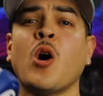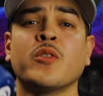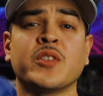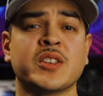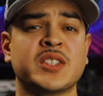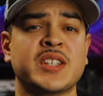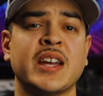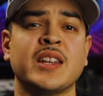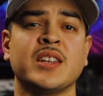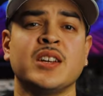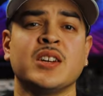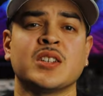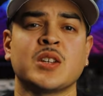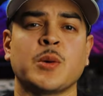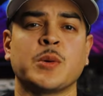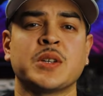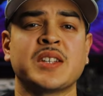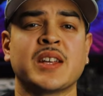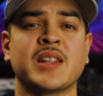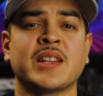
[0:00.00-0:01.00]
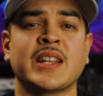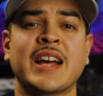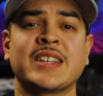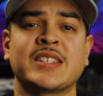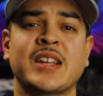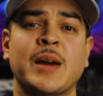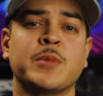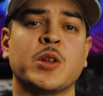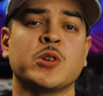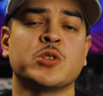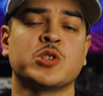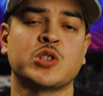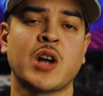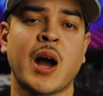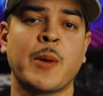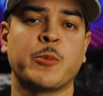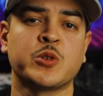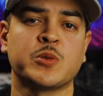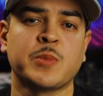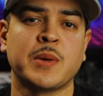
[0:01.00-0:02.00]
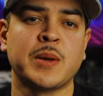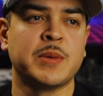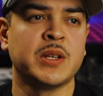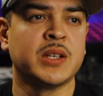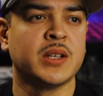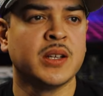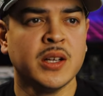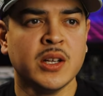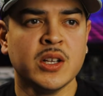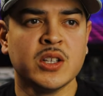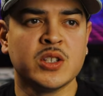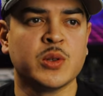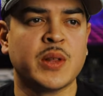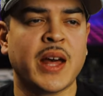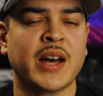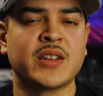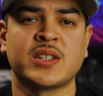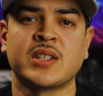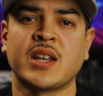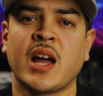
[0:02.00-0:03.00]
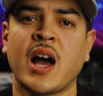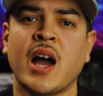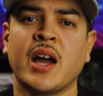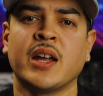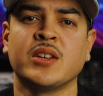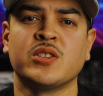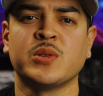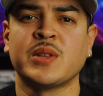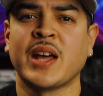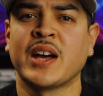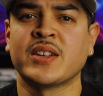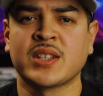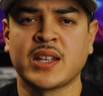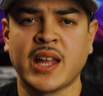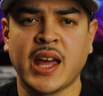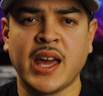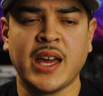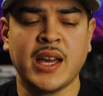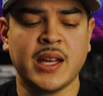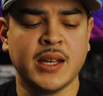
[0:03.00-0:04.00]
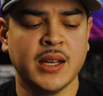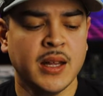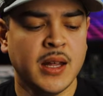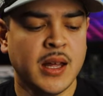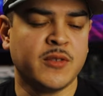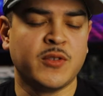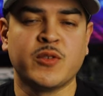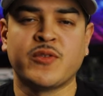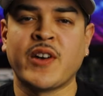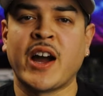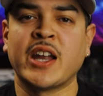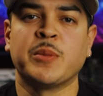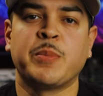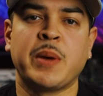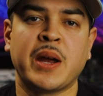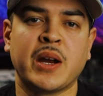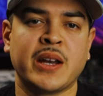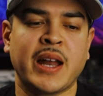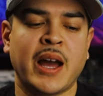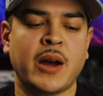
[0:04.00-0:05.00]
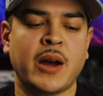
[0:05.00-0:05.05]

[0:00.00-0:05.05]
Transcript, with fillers: over 10 years. I want to say the last time those dropped was maybe 2009, 2008. If you find a pair